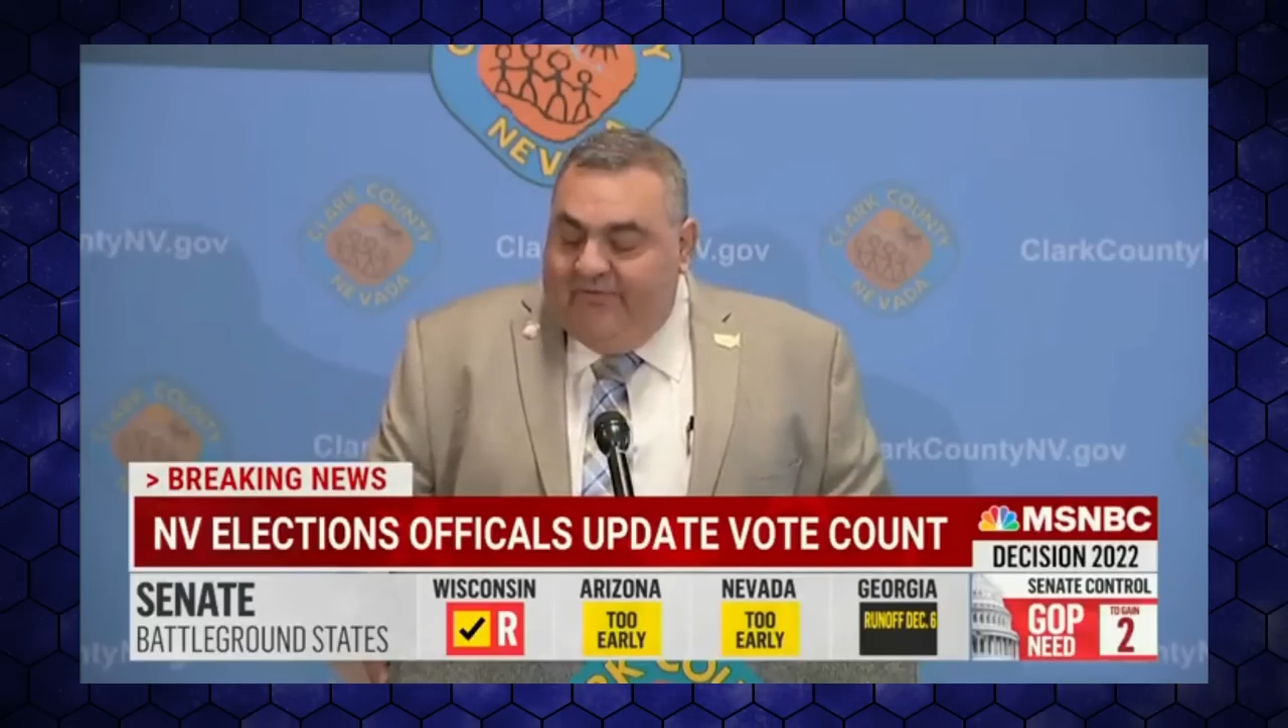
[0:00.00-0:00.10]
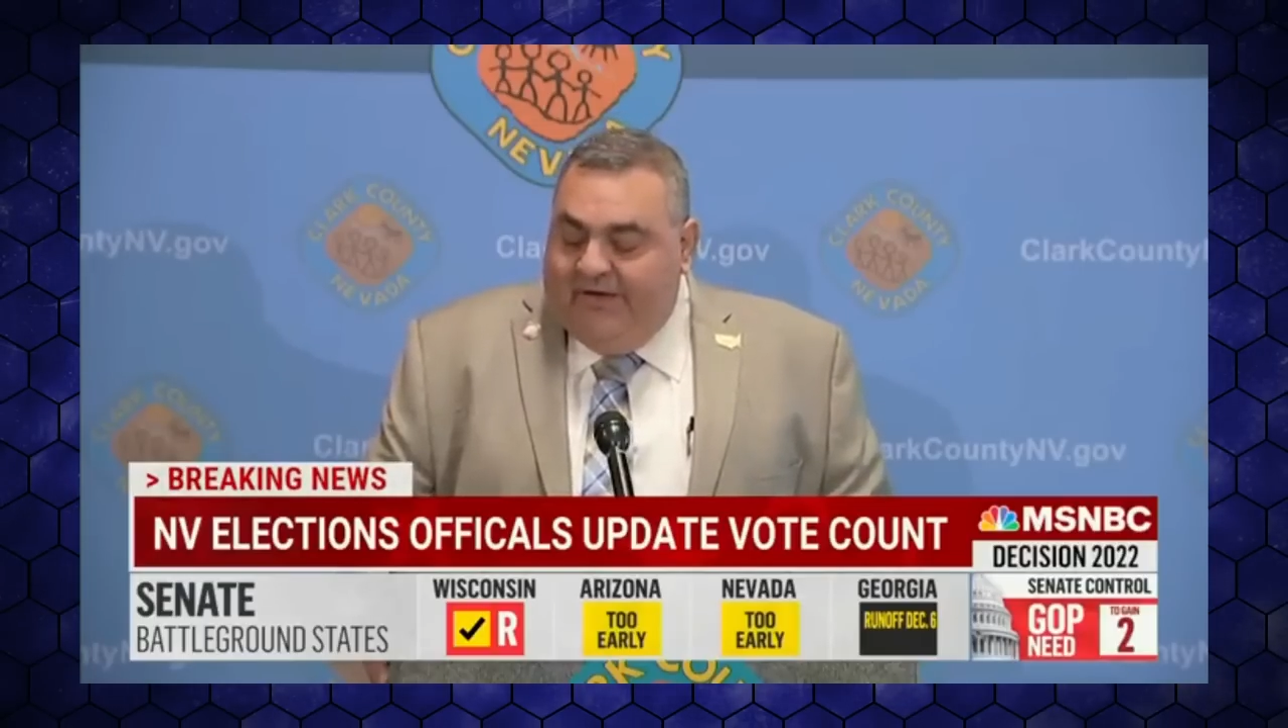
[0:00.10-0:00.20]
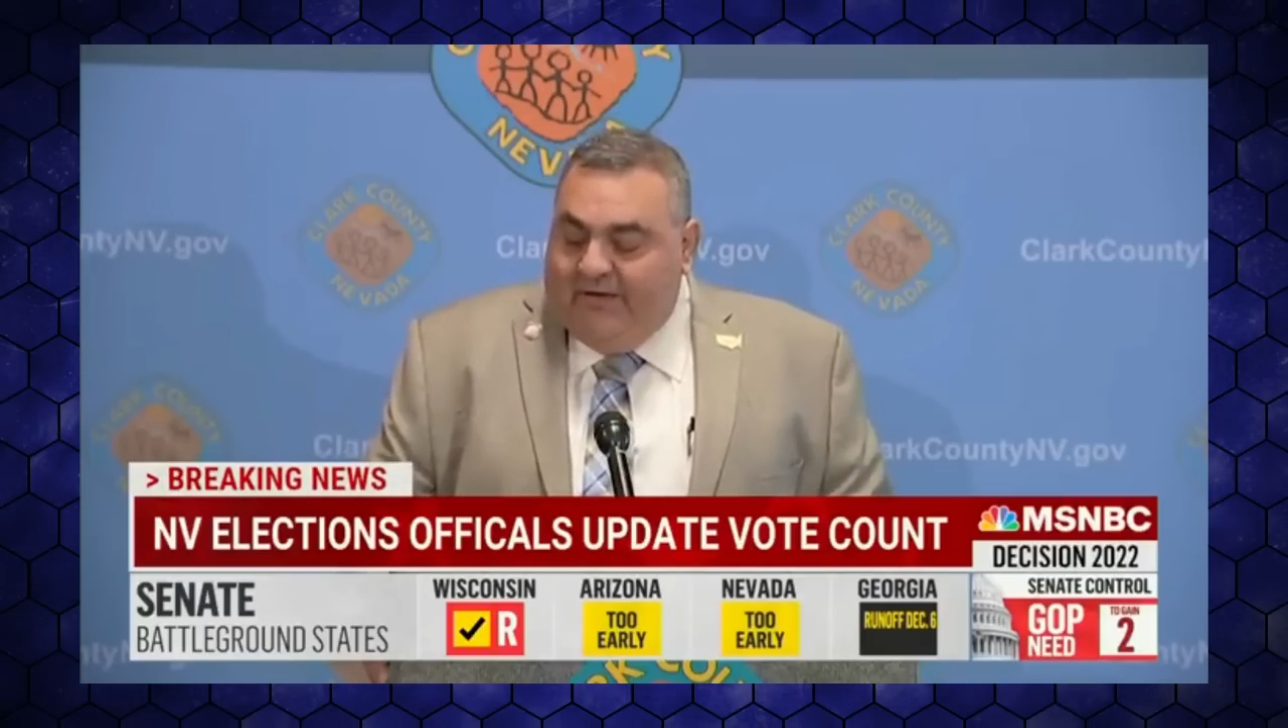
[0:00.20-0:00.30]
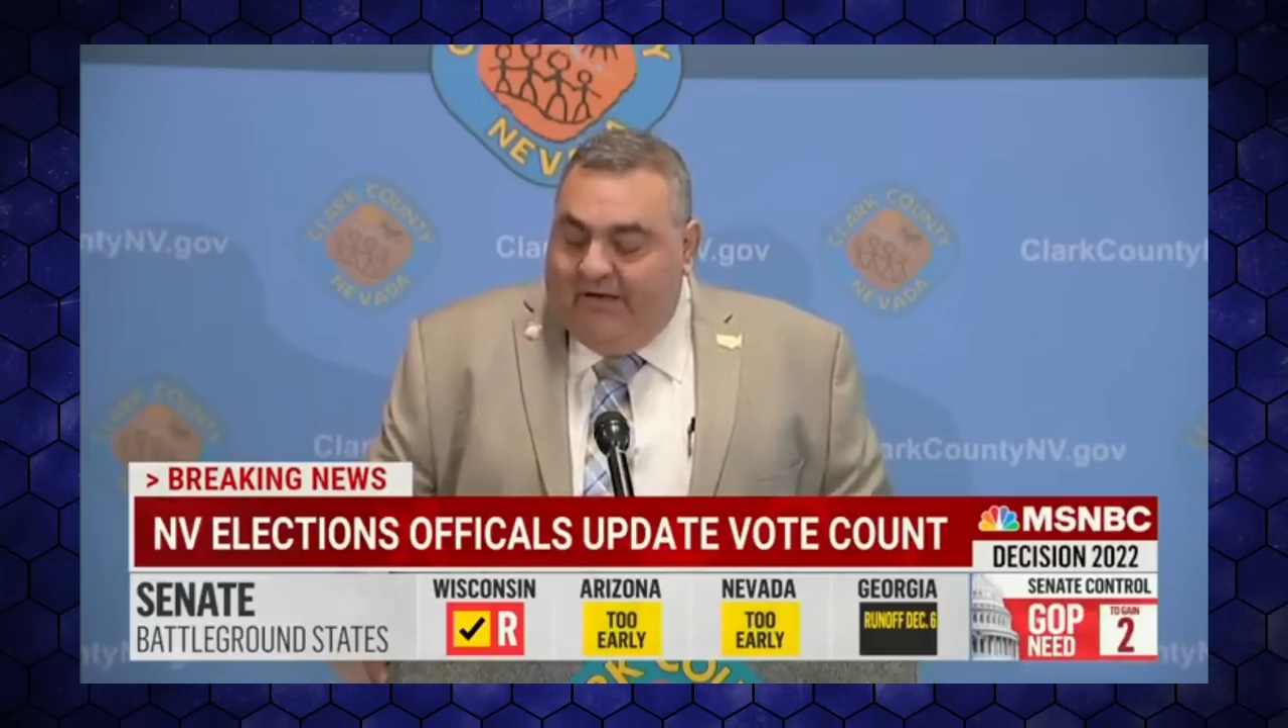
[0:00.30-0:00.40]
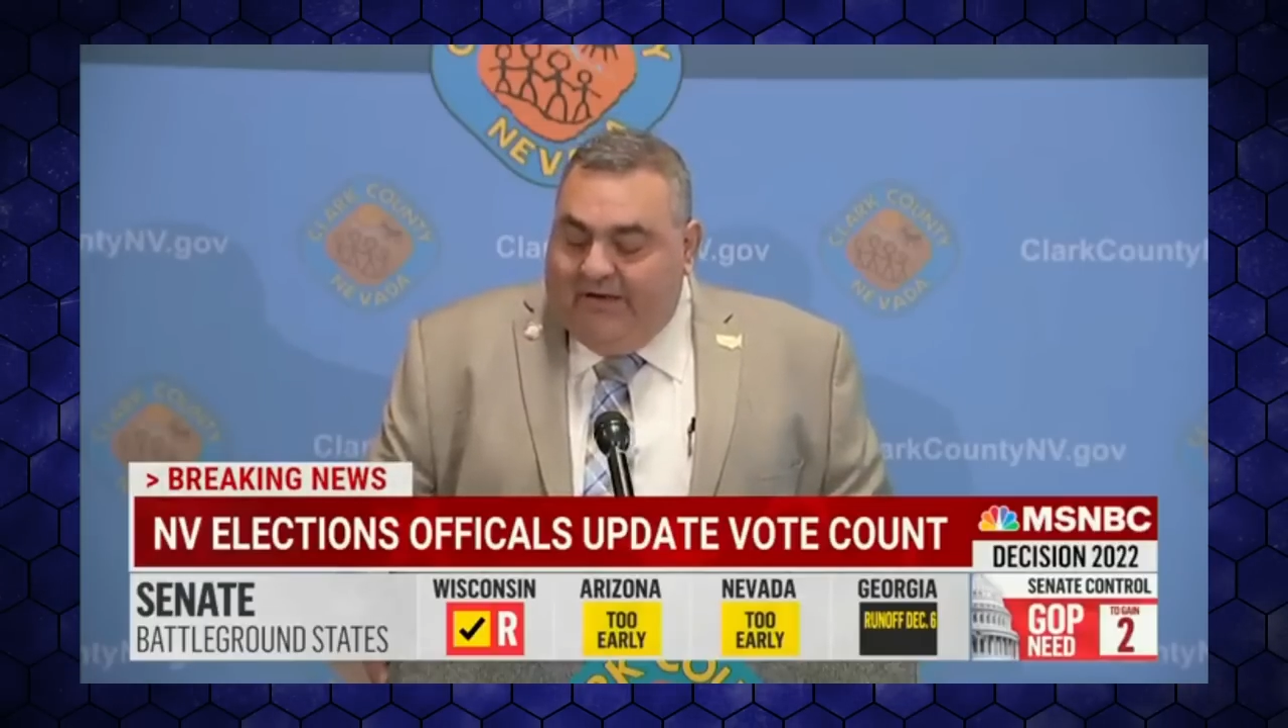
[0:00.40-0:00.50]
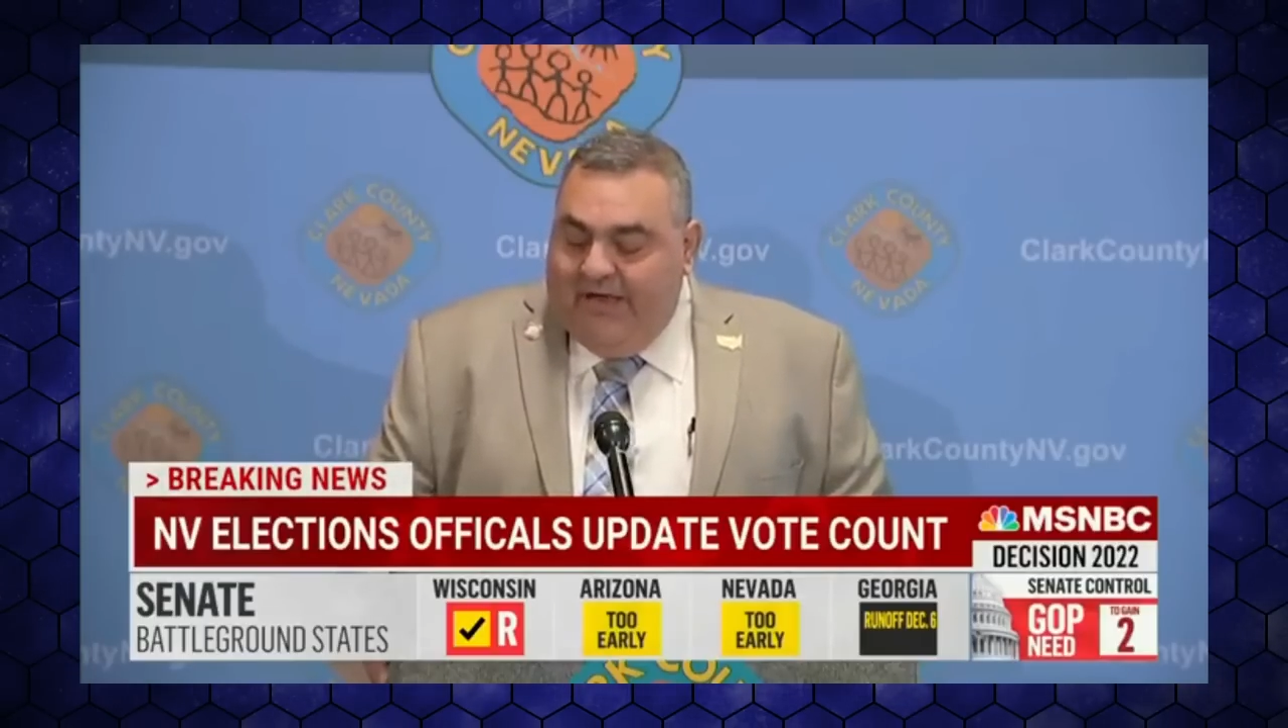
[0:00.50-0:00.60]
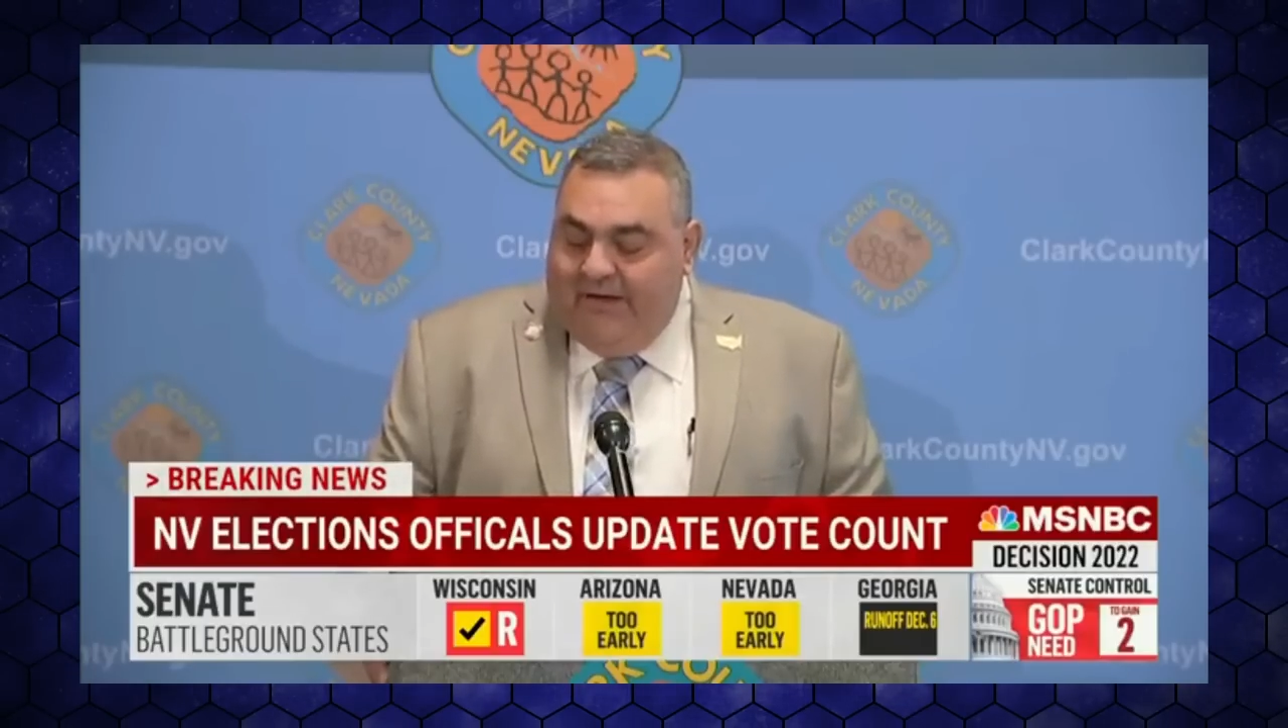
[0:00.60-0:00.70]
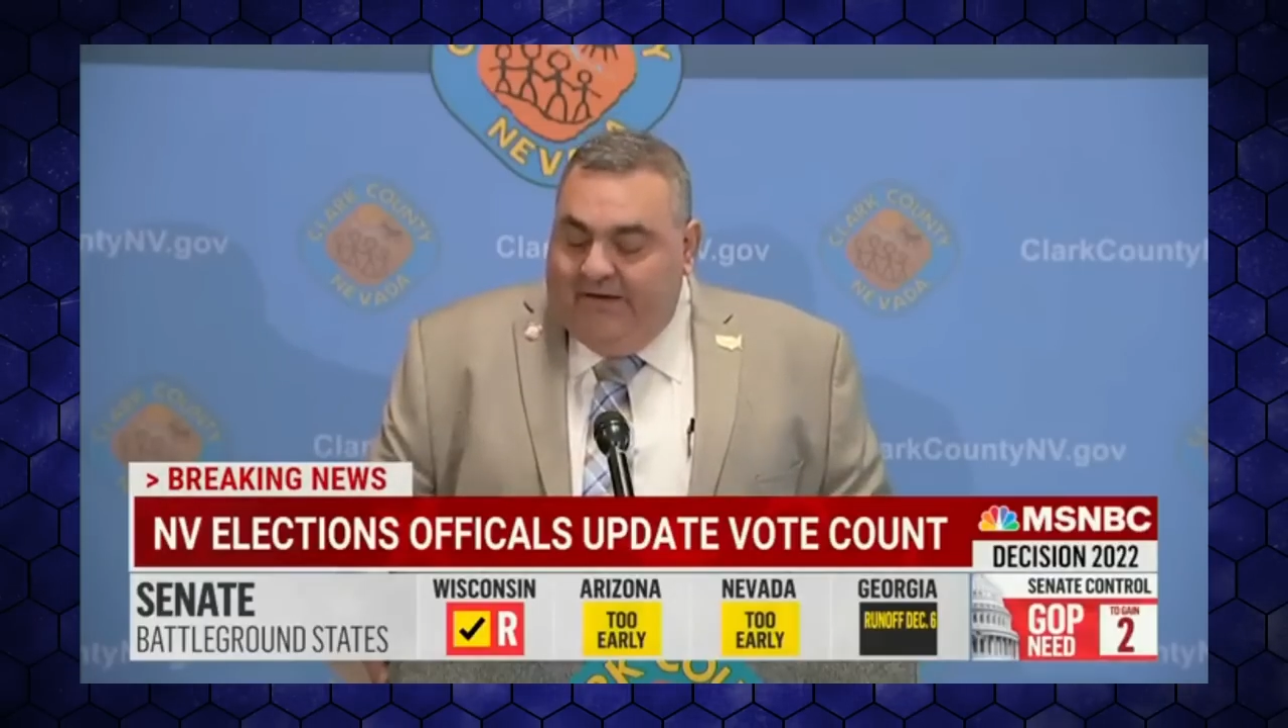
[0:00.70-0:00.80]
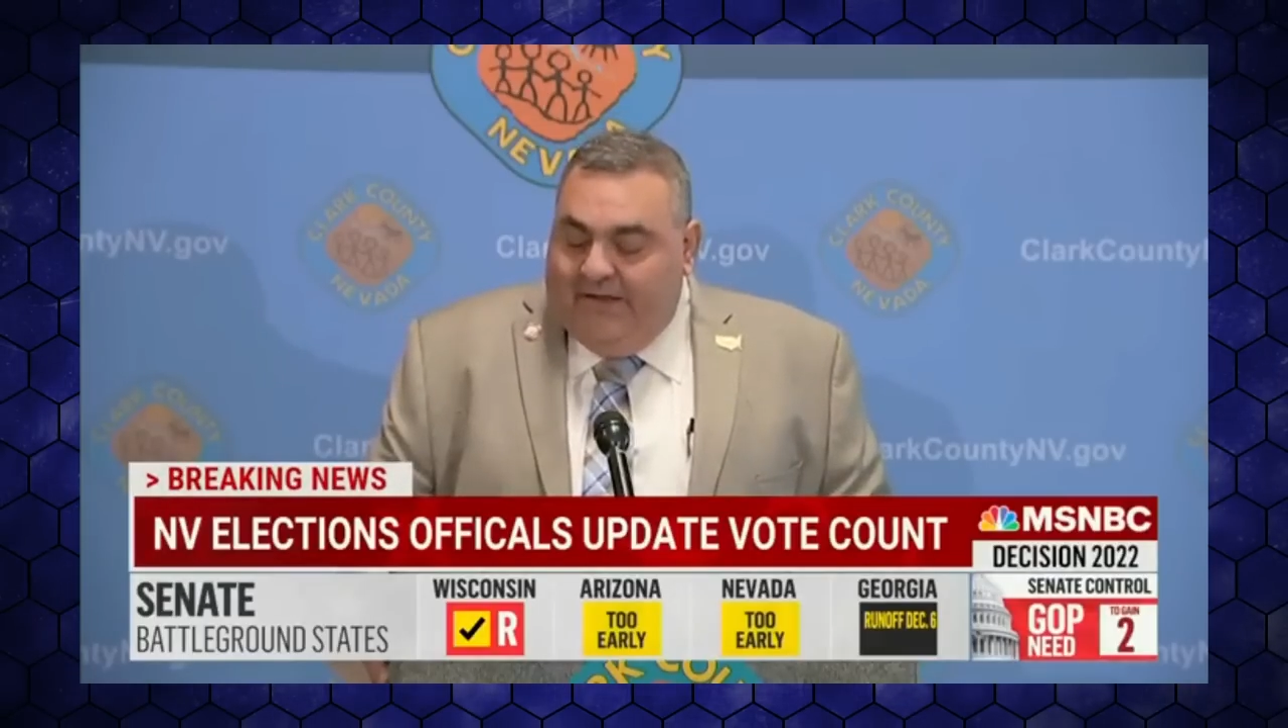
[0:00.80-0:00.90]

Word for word: for the Clark County